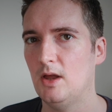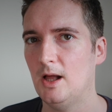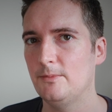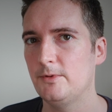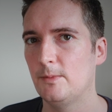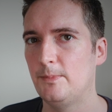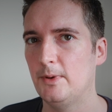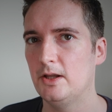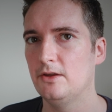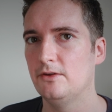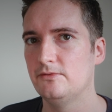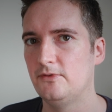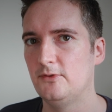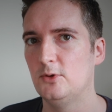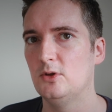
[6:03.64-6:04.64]
that will help you
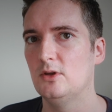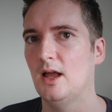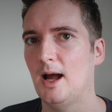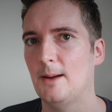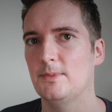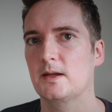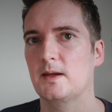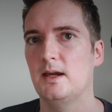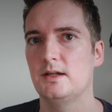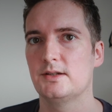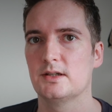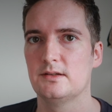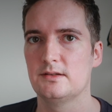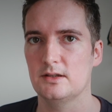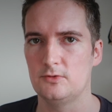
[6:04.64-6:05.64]
build full
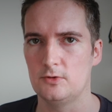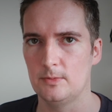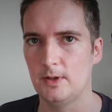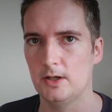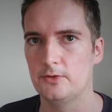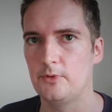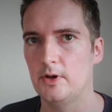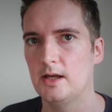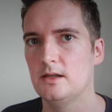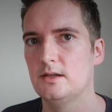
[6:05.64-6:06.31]
applications in Ruby on